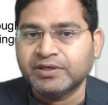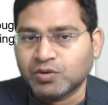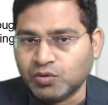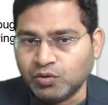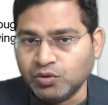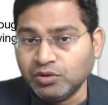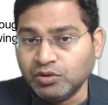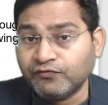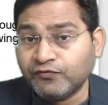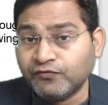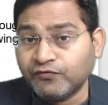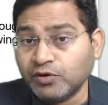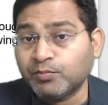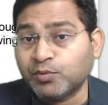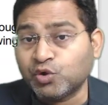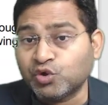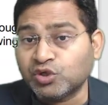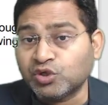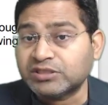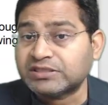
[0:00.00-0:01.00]
code for
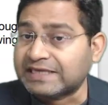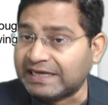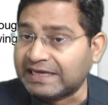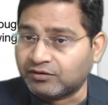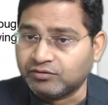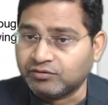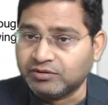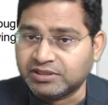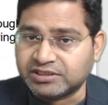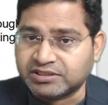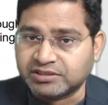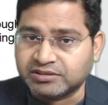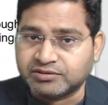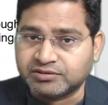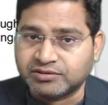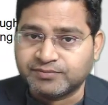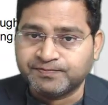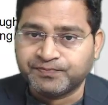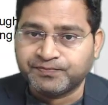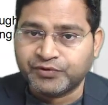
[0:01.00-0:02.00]
bonus
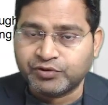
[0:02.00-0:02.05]
calculations.